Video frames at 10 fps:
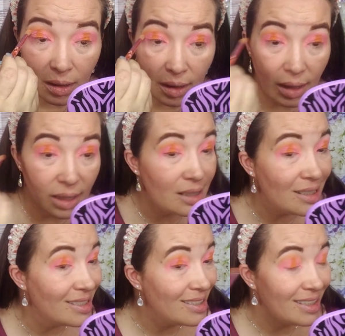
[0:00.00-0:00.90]
Yes.
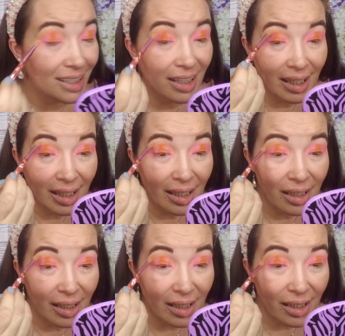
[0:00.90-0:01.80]

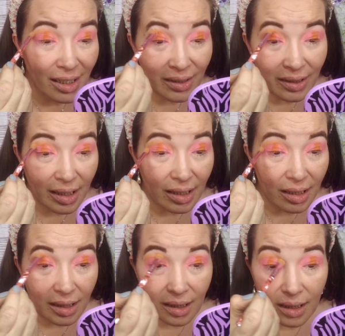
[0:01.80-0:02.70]

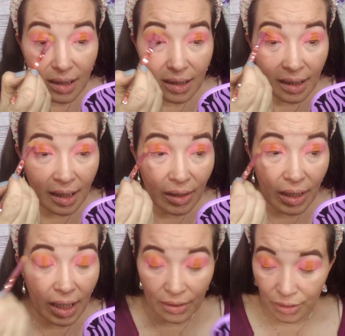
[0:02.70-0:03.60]
Okay. Now,
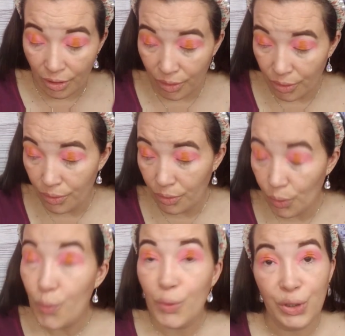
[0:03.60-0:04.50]
I don't know
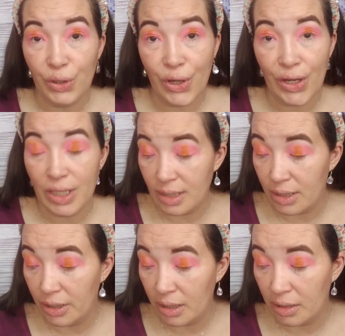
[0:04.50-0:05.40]
what you'd call this
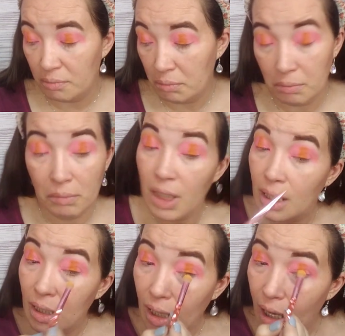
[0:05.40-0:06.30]
look
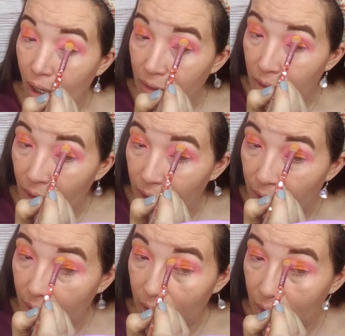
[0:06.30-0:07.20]
other
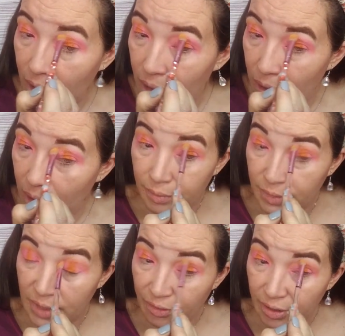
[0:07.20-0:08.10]
than
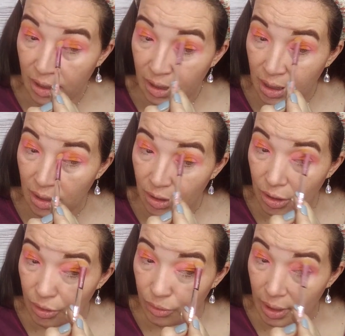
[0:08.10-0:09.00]
definitely
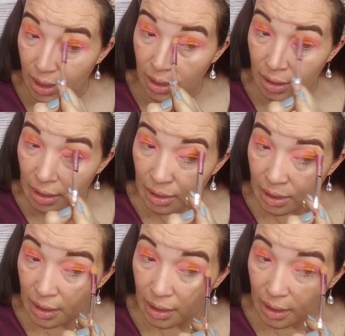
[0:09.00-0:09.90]

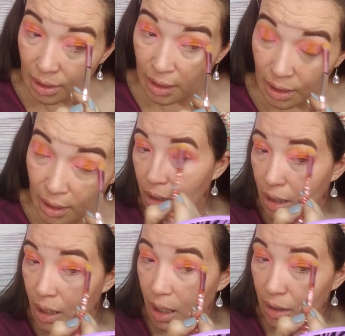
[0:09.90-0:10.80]
unique.
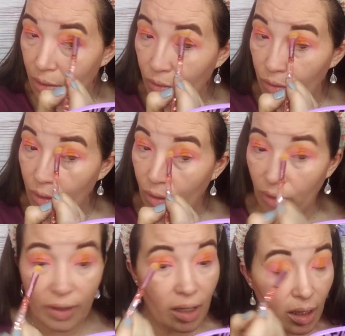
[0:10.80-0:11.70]
I don't know if
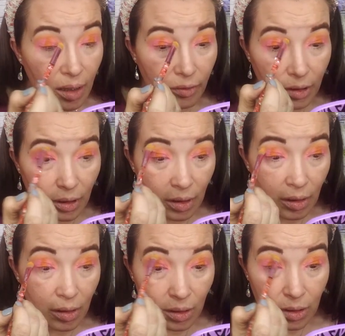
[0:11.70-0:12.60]
I'll ever
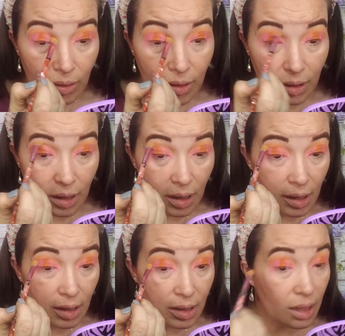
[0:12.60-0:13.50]
do
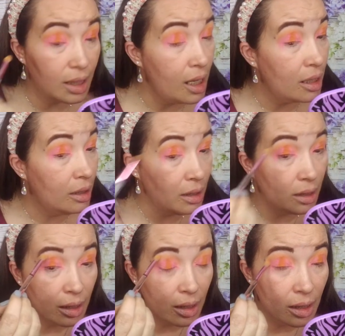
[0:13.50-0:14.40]
this again,
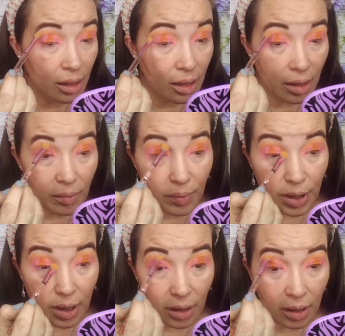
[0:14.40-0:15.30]
but